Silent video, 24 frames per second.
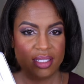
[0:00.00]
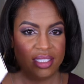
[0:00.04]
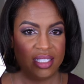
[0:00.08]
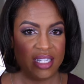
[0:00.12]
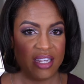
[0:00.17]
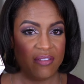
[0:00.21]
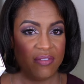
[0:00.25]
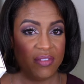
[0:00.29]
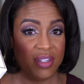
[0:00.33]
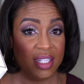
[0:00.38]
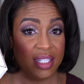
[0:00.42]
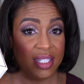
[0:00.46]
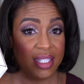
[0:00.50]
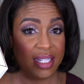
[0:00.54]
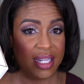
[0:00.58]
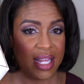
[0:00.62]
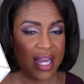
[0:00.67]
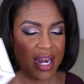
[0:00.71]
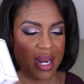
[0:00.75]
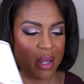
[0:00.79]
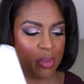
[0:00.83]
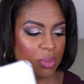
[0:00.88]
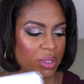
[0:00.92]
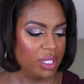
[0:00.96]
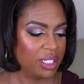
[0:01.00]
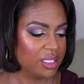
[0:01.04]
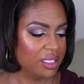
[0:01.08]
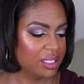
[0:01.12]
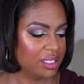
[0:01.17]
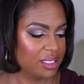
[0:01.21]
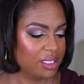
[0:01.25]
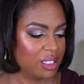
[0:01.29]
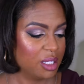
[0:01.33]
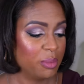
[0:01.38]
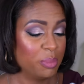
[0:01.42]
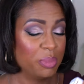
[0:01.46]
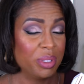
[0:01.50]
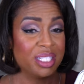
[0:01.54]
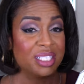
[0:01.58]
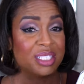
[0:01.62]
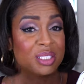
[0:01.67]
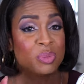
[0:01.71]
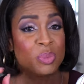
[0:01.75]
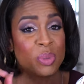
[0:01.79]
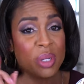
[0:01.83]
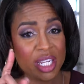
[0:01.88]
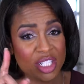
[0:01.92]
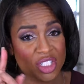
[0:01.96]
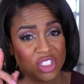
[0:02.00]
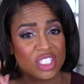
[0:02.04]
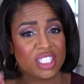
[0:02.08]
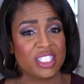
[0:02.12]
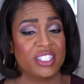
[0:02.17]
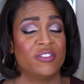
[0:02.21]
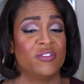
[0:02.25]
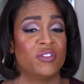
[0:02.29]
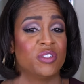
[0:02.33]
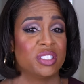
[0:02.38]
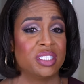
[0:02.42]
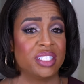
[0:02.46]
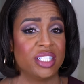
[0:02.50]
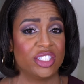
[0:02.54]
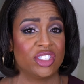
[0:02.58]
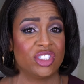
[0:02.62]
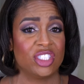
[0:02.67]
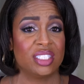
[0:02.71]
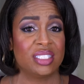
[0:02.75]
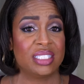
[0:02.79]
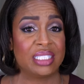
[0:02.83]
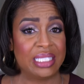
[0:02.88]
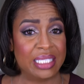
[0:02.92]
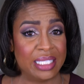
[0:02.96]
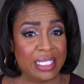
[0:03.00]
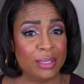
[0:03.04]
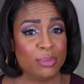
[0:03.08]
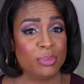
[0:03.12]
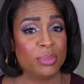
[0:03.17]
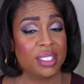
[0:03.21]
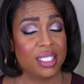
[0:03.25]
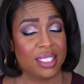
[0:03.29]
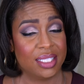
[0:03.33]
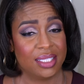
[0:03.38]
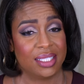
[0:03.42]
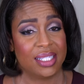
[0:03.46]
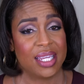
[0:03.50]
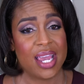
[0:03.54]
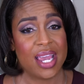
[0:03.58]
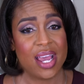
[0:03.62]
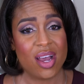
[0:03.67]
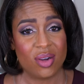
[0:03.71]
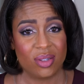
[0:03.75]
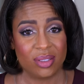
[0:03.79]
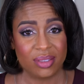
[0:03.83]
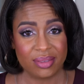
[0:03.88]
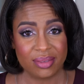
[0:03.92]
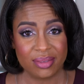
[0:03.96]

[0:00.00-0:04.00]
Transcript: definitely glad I picked this up, especially for such a steep discount.